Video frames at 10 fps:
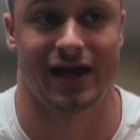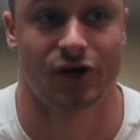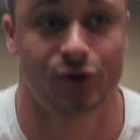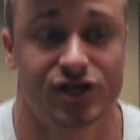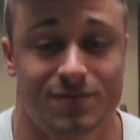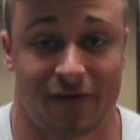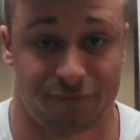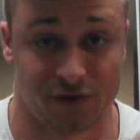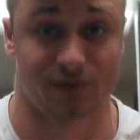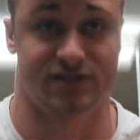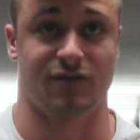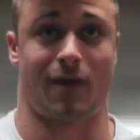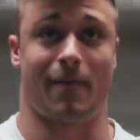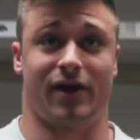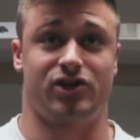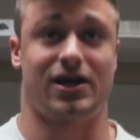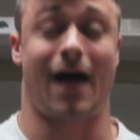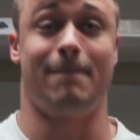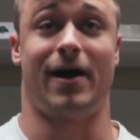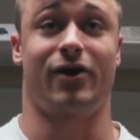I increased my frequency of my bench,
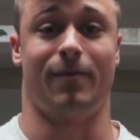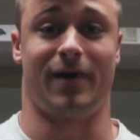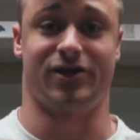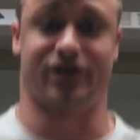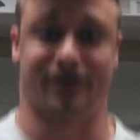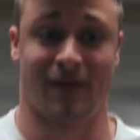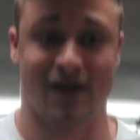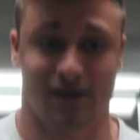got better at benching,